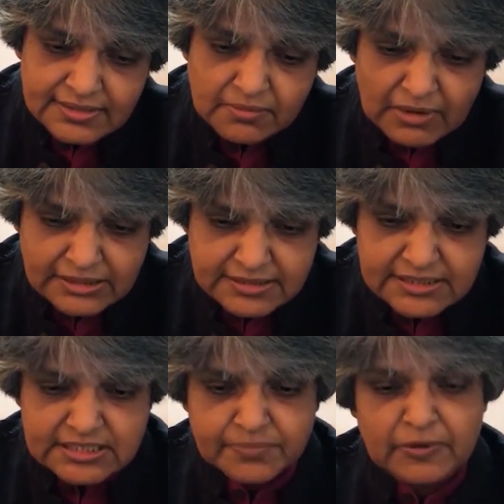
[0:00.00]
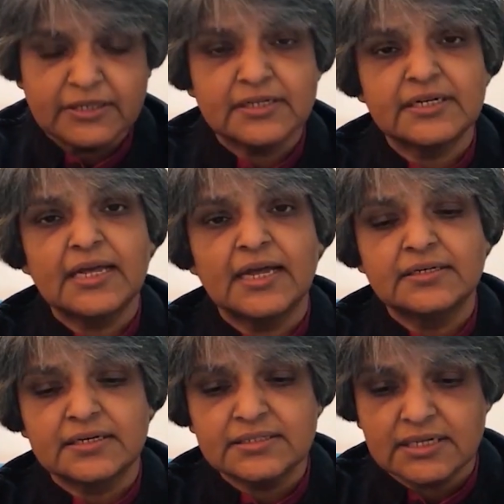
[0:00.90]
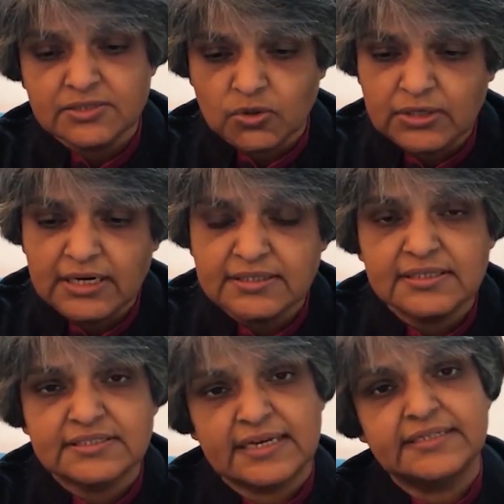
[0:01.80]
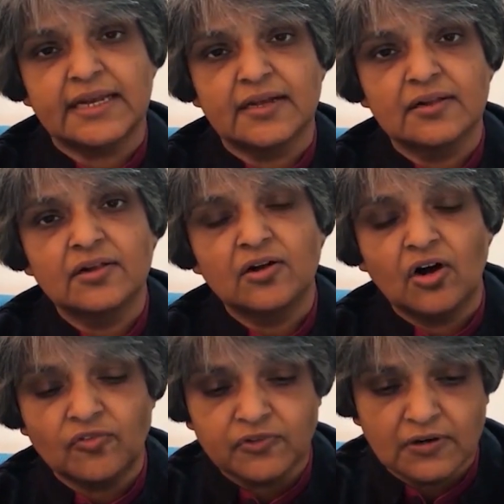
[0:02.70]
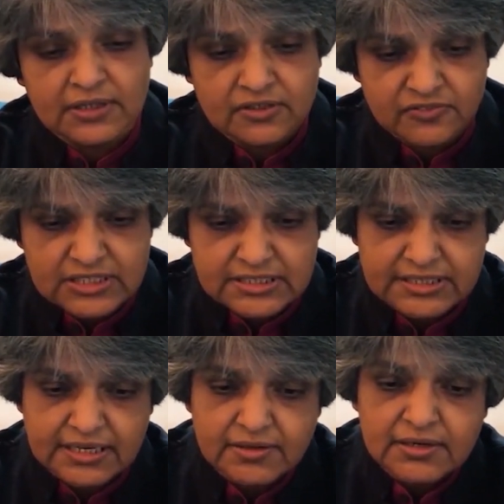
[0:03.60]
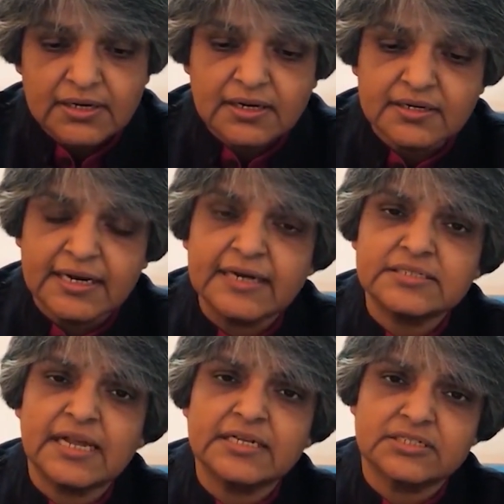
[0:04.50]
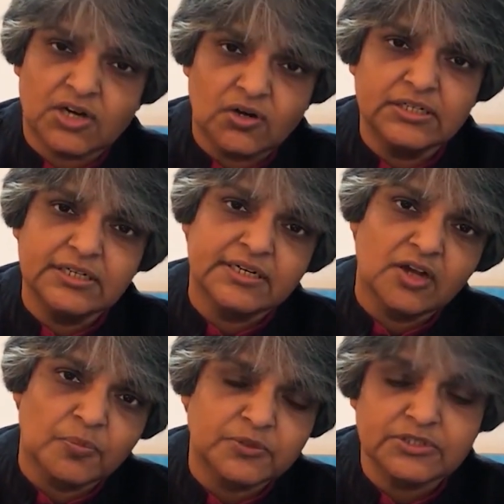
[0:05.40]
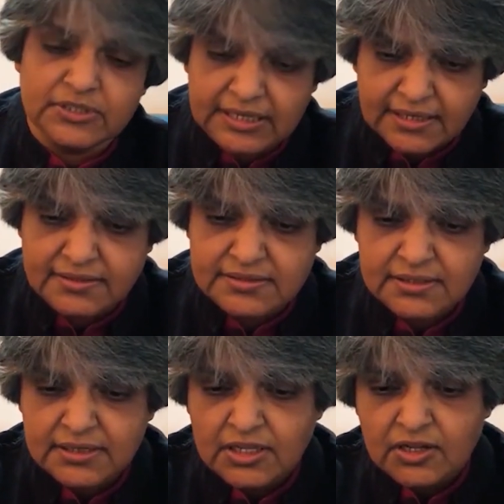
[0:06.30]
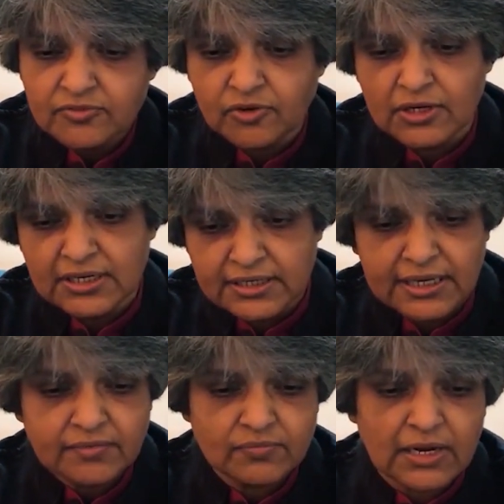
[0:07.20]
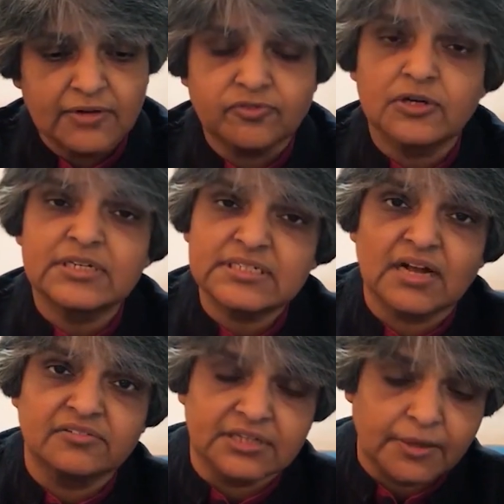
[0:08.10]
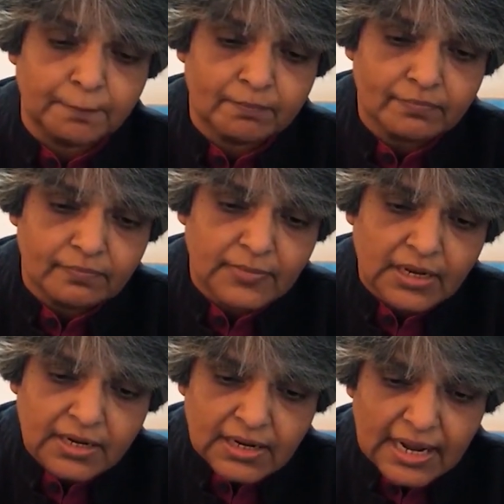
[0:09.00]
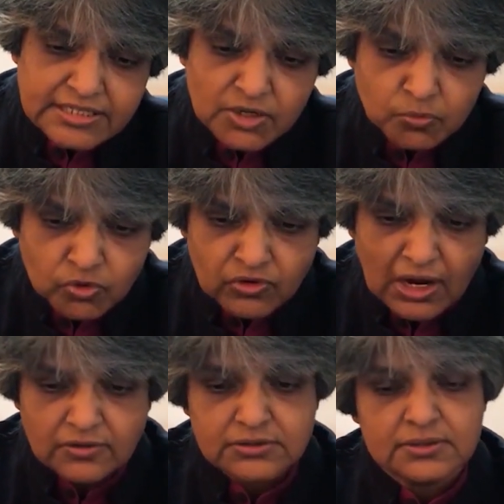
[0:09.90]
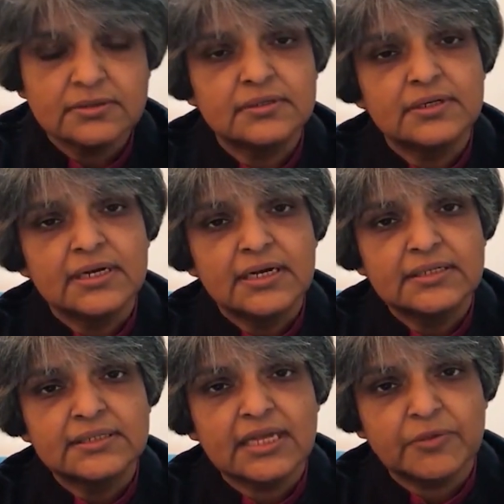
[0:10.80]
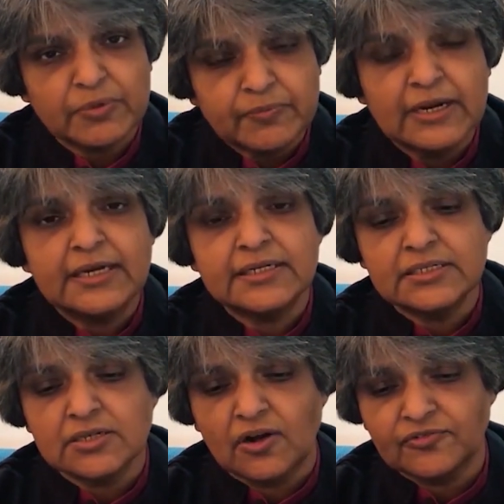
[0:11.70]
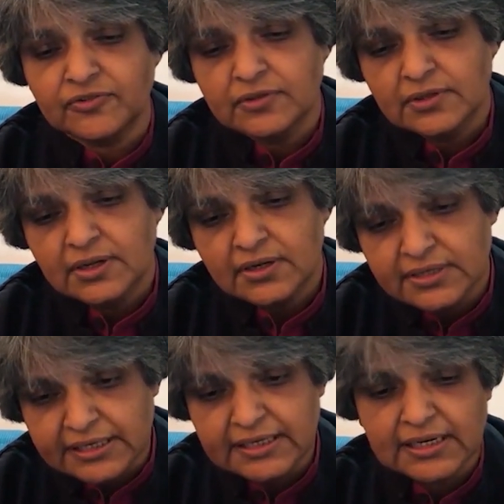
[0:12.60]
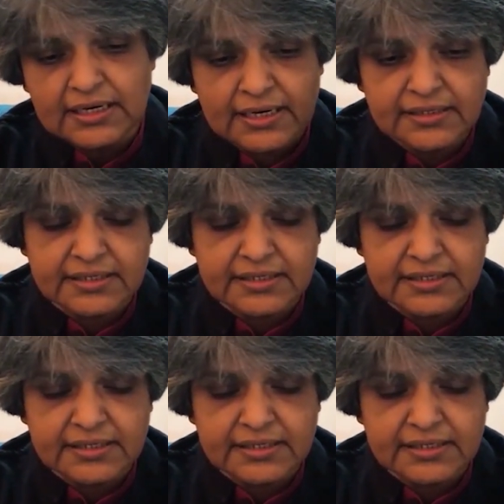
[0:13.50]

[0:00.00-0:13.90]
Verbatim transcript: The multidisciplinary and research-oriented setting of our university creates extraordinary opportunities for learning and for discovery. As you move out, the capabilities of critical and